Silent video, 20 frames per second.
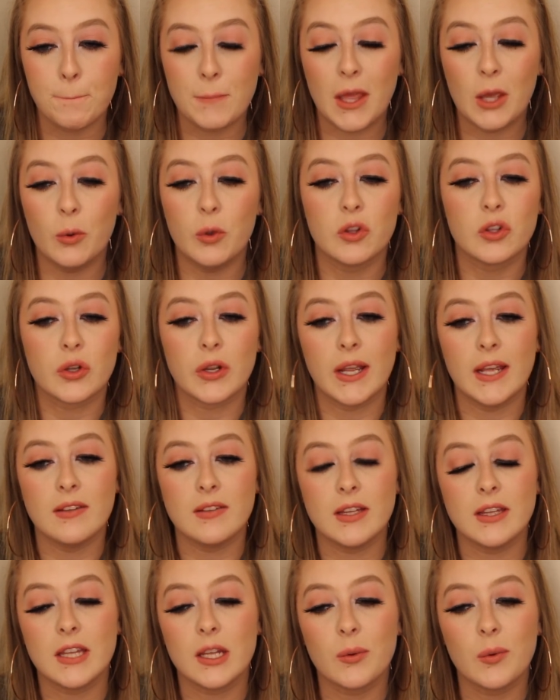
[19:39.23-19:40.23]
it was
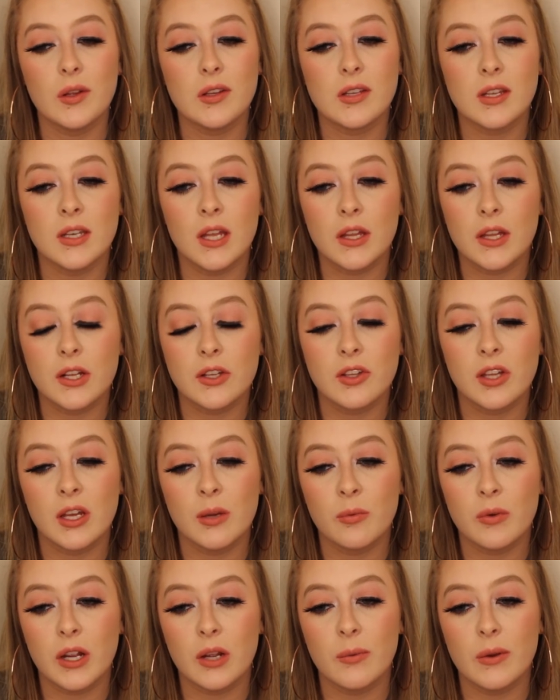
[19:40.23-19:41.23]
crazy. There was another
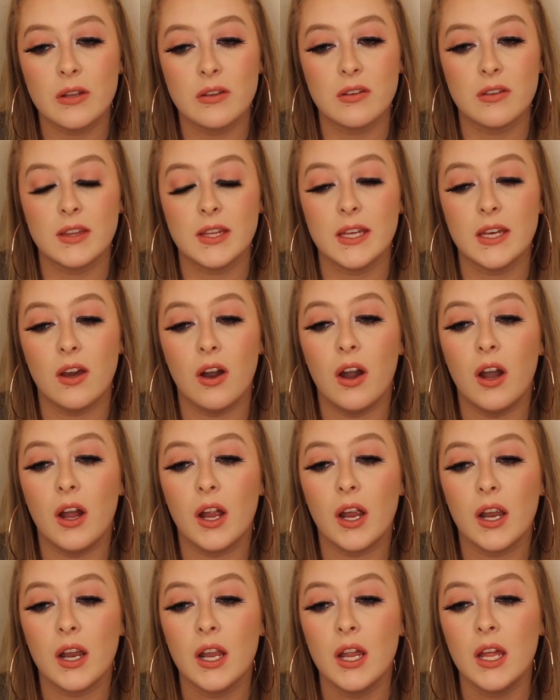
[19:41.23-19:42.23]
time where I went to the
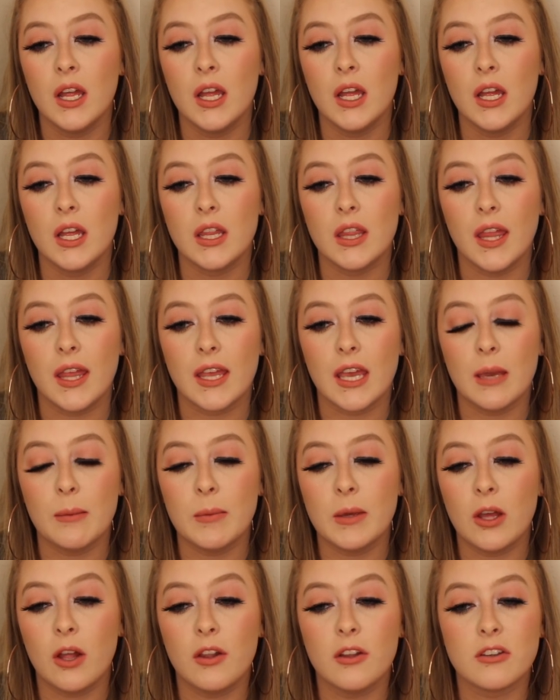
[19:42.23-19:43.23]
ER. They gave
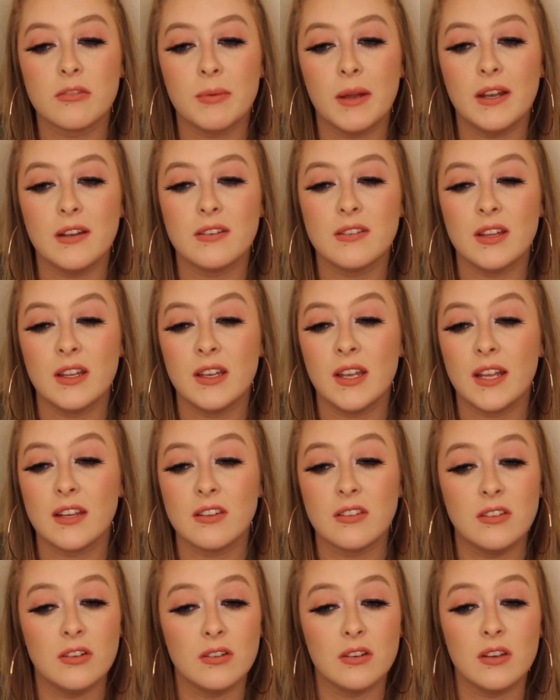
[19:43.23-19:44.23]
me all this medicine. I
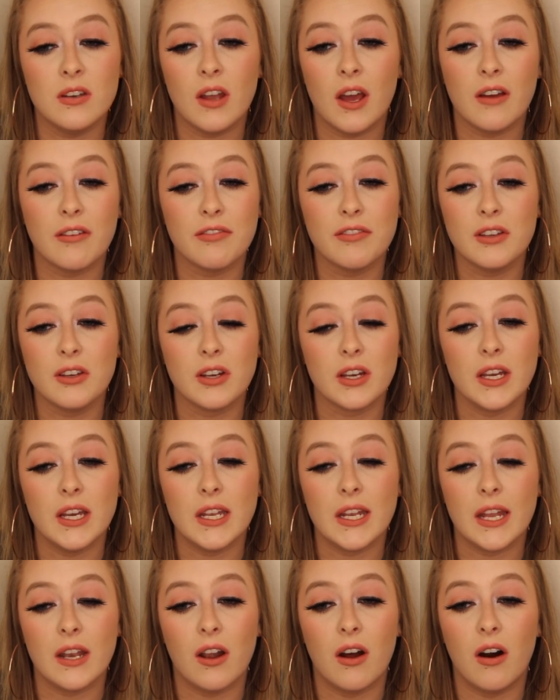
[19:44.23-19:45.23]
still did not feel
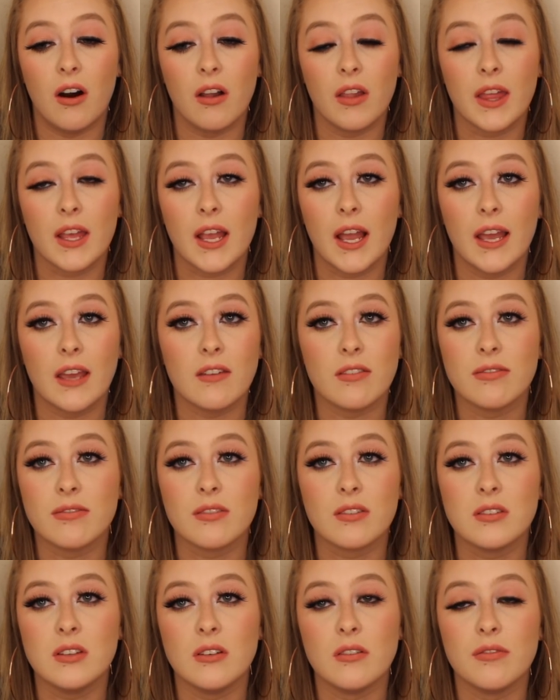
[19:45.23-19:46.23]
good at all. Like, I
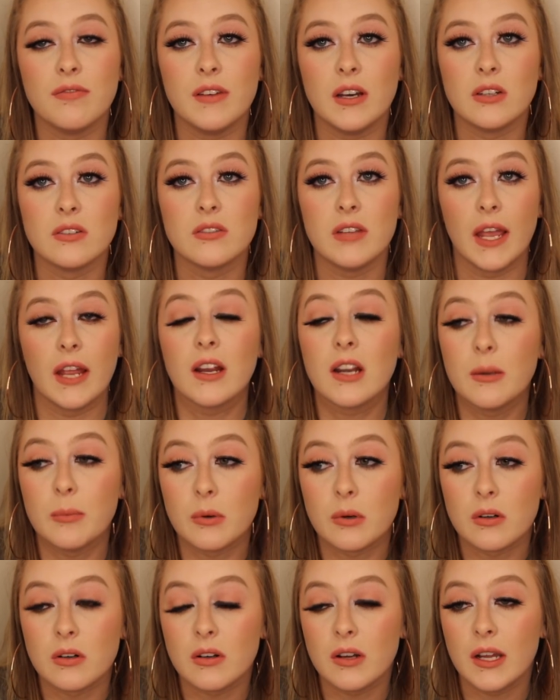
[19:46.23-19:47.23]
still felt
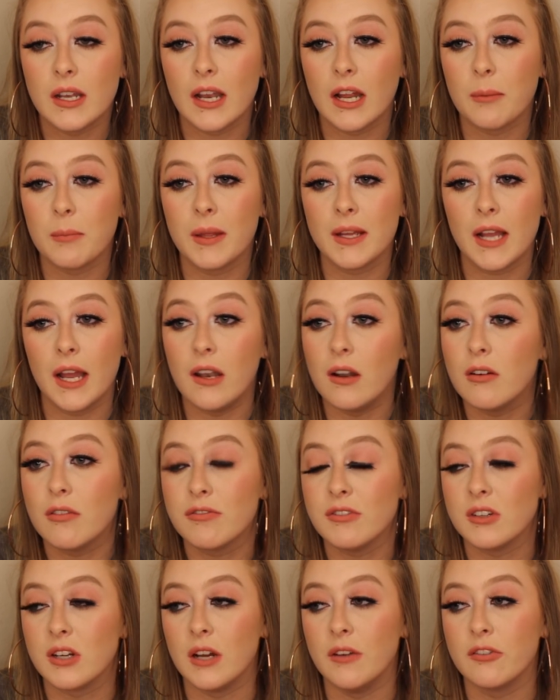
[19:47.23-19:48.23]
terrible. And I'm like, I don't
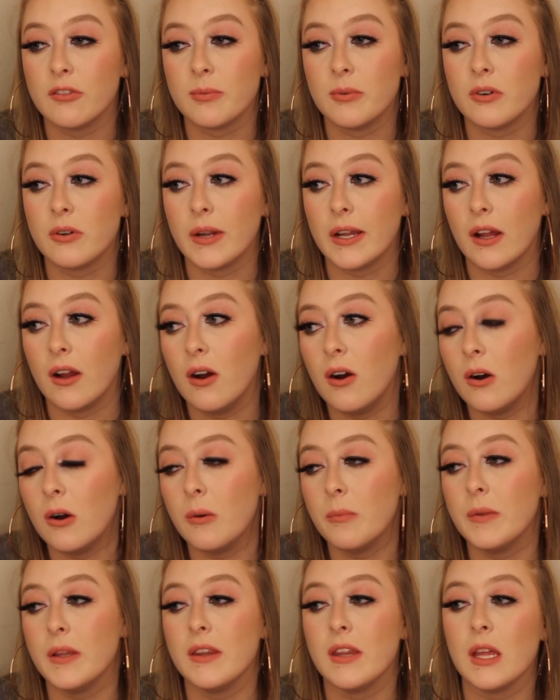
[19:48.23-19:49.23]
feel comfortable going
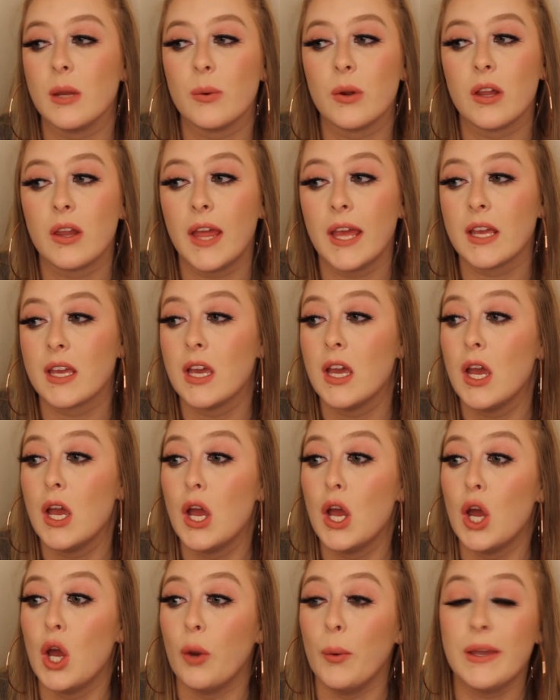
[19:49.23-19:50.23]
home. And they were like,
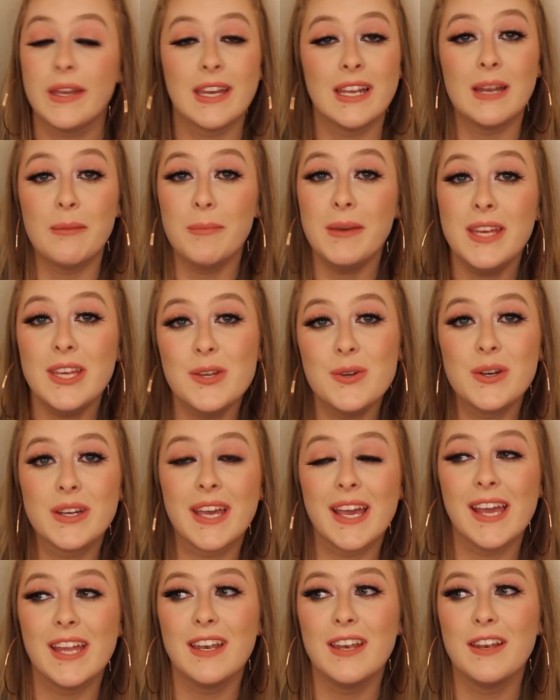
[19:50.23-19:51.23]
we can admit you
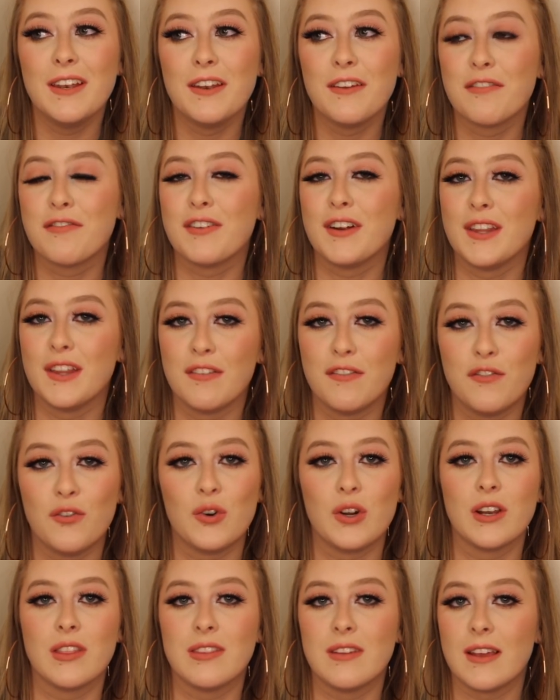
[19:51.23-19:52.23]
again for the
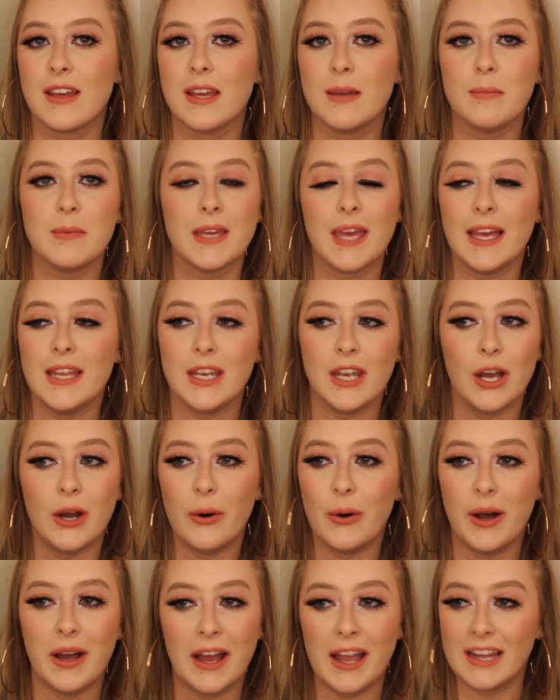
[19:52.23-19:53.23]
4th time. Yeah, no.
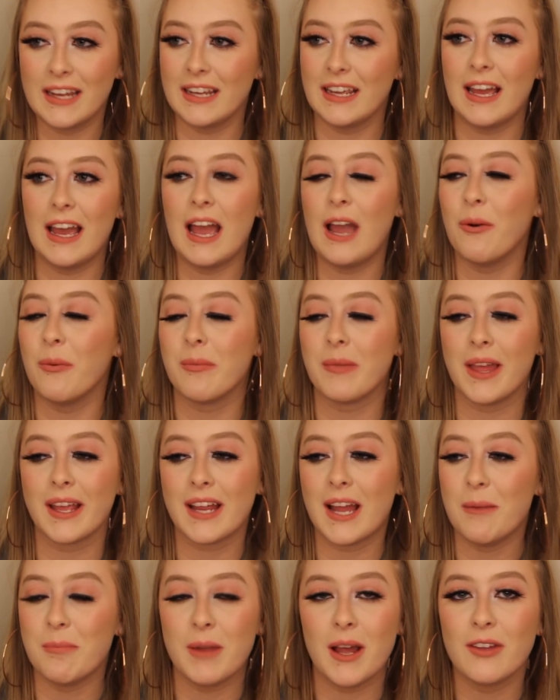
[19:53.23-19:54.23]
I'm
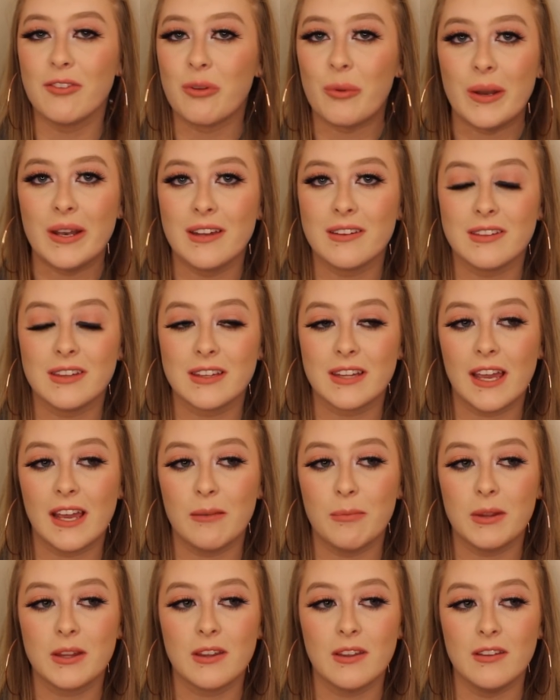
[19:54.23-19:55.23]
like, I'm not doing this
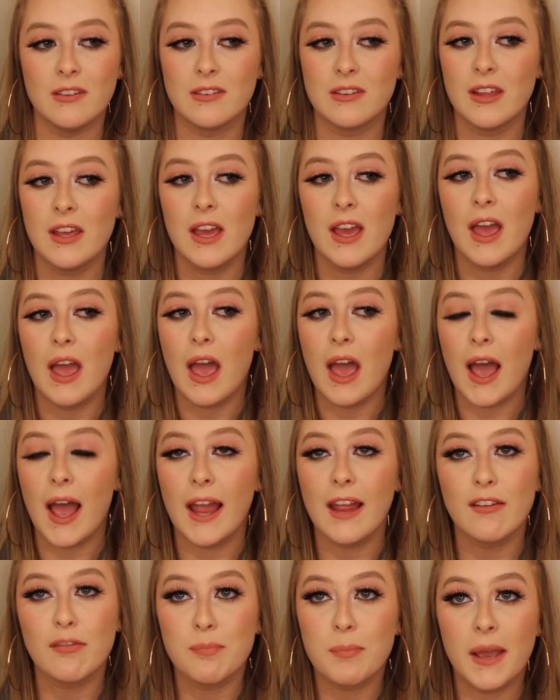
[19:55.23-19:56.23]
again because
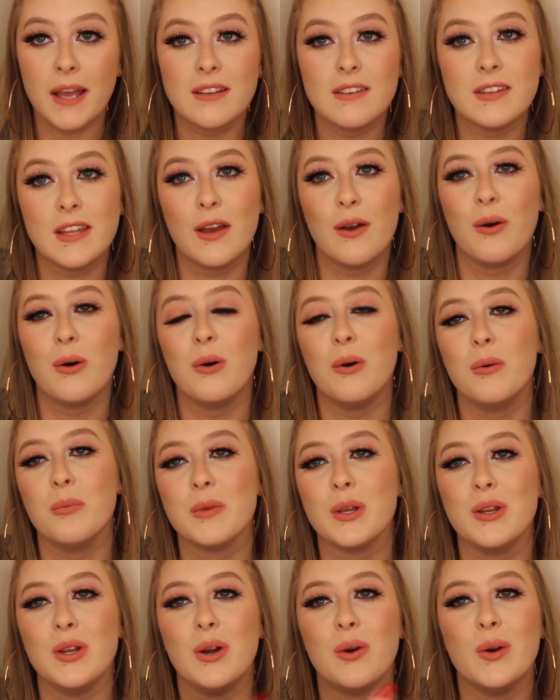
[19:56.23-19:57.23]
I have pets at home.
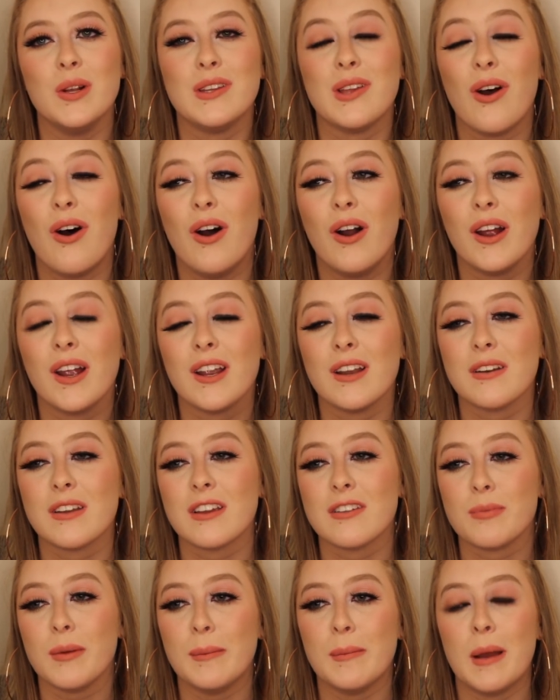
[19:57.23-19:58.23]
It's hard
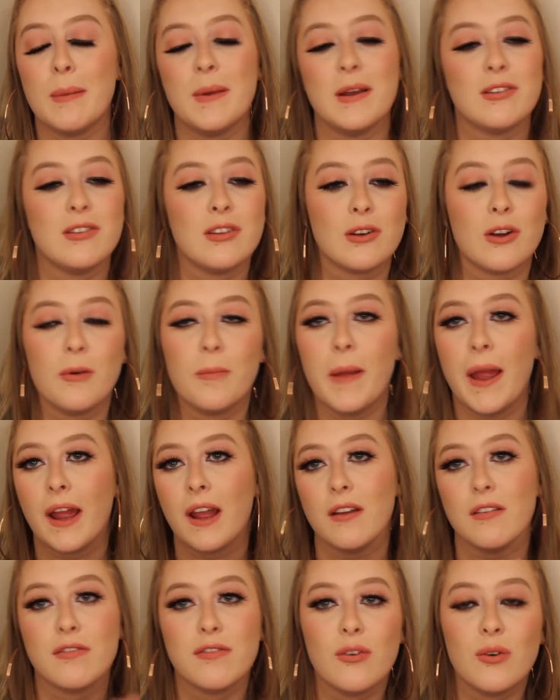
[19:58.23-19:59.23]
because my mom has to go
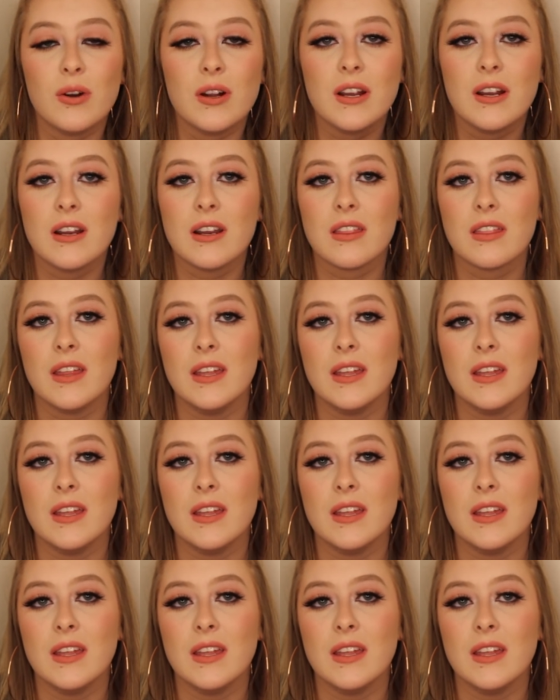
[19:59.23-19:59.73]
back and forth.